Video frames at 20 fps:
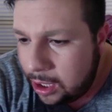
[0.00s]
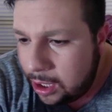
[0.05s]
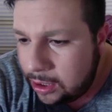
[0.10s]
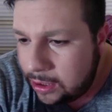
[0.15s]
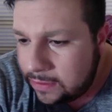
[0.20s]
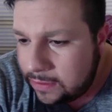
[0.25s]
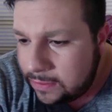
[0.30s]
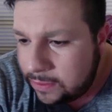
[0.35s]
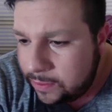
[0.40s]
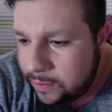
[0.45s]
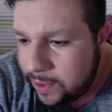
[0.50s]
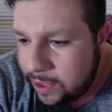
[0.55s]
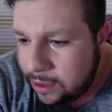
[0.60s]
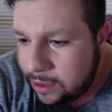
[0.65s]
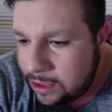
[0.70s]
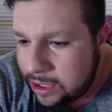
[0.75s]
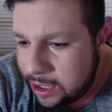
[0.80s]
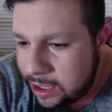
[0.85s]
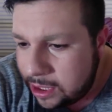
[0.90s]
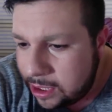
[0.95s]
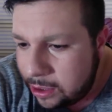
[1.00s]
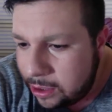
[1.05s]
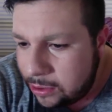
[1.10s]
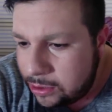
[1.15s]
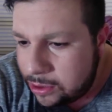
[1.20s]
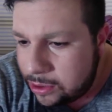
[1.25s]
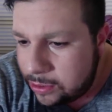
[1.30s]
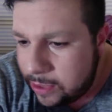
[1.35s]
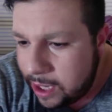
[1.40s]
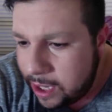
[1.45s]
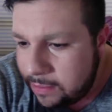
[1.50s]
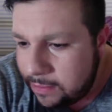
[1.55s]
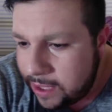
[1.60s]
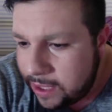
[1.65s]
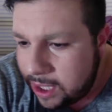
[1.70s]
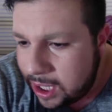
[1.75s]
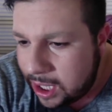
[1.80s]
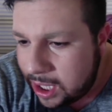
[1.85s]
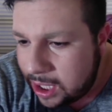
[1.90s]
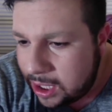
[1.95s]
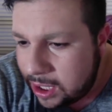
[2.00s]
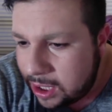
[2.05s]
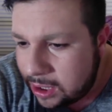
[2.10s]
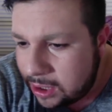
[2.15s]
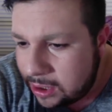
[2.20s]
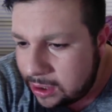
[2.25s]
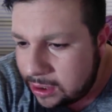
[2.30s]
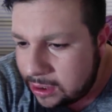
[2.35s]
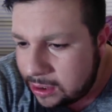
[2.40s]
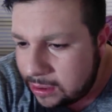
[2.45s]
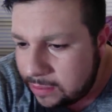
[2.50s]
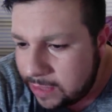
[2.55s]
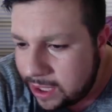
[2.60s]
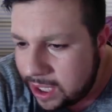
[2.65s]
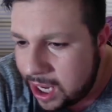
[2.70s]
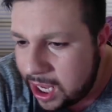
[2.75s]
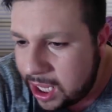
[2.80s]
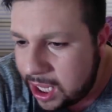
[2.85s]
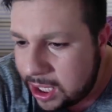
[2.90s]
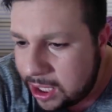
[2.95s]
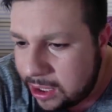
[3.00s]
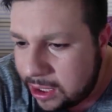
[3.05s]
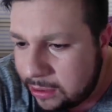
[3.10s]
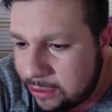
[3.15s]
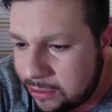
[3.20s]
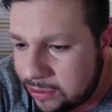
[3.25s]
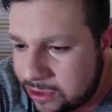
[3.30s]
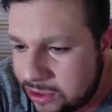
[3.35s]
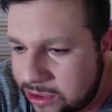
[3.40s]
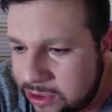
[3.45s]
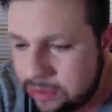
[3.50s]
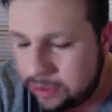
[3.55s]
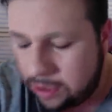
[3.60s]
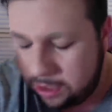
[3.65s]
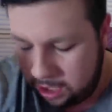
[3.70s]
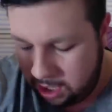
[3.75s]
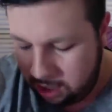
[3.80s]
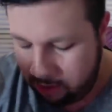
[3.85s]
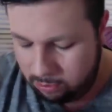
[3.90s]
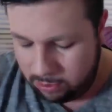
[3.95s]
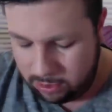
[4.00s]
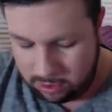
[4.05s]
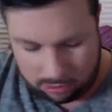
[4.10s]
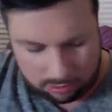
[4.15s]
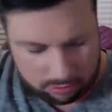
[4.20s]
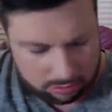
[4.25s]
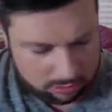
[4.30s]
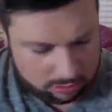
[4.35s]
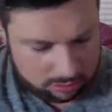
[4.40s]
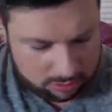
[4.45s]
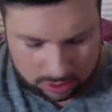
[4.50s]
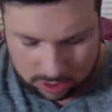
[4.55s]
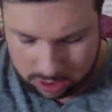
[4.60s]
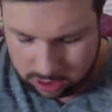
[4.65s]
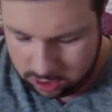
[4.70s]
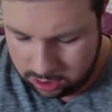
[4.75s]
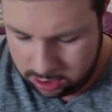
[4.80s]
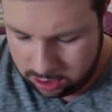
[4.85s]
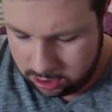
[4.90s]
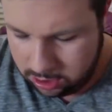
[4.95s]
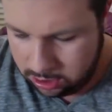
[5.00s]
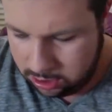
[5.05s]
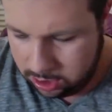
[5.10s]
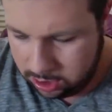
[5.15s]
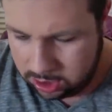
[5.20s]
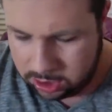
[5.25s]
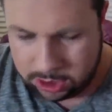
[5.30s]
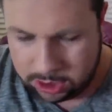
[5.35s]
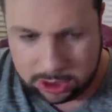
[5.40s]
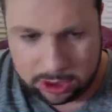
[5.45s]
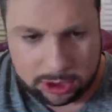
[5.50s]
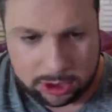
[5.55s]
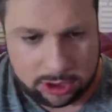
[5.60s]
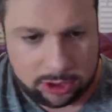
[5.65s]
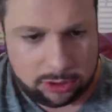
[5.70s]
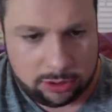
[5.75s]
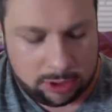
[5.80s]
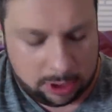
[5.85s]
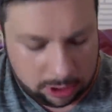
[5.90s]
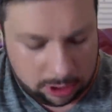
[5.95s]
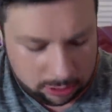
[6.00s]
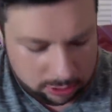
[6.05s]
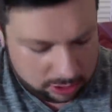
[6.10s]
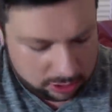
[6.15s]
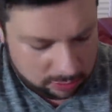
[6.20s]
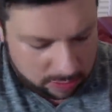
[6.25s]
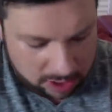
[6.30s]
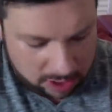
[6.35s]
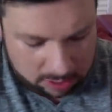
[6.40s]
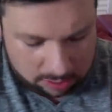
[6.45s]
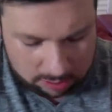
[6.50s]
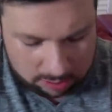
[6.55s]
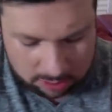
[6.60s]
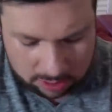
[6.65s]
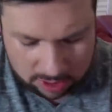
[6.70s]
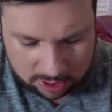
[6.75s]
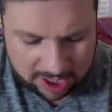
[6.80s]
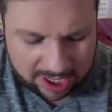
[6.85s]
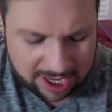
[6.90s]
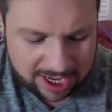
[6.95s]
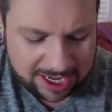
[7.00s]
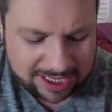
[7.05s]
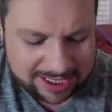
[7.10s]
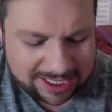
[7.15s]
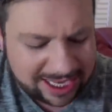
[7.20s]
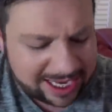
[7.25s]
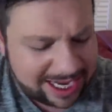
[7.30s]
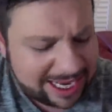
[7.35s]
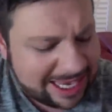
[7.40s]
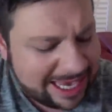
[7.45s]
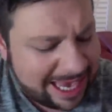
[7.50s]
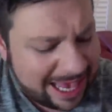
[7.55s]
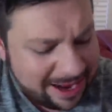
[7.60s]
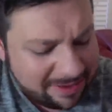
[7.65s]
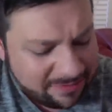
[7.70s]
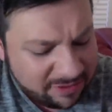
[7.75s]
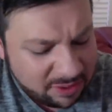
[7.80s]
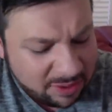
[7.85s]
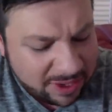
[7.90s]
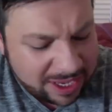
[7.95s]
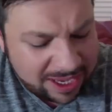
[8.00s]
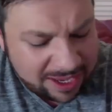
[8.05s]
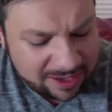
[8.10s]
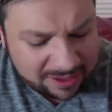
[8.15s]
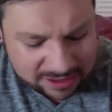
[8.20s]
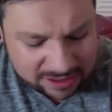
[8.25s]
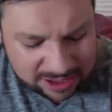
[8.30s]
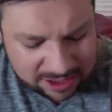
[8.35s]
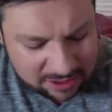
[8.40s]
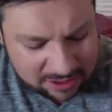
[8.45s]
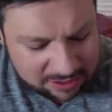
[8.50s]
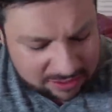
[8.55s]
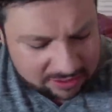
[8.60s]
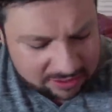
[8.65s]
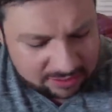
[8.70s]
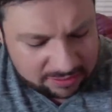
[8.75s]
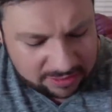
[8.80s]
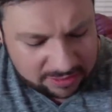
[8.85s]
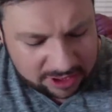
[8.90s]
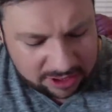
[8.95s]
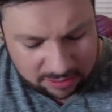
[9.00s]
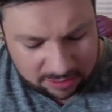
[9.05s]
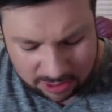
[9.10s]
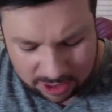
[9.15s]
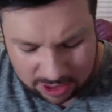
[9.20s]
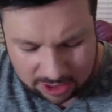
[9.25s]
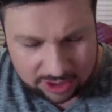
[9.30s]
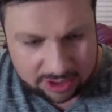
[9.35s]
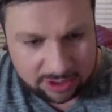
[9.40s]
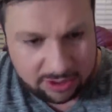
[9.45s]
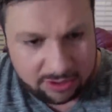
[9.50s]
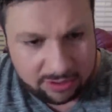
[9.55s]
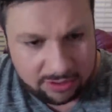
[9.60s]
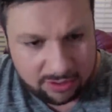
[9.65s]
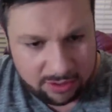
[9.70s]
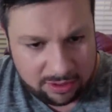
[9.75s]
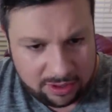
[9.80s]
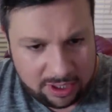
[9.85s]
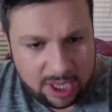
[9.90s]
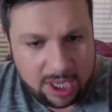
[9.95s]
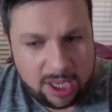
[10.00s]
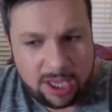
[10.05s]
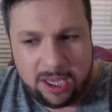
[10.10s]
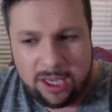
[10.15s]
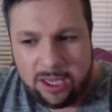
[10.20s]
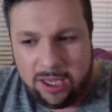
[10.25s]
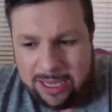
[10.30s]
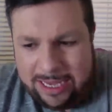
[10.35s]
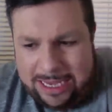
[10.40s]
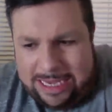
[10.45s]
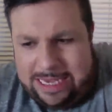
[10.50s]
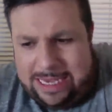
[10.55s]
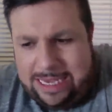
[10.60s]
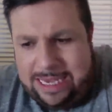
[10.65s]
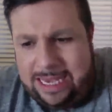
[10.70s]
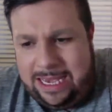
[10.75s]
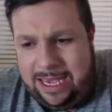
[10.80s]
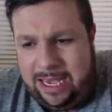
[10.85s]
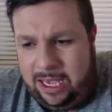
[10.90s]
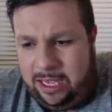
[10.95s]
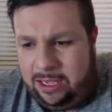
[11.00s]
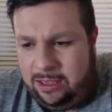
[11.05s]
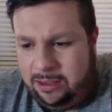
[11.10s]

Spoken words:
This will be your daily go-to and banana. Banana, loose. Okay, well, let's just do the loose one. Is it going to get everywhere? Because I don't really want it to. Okay.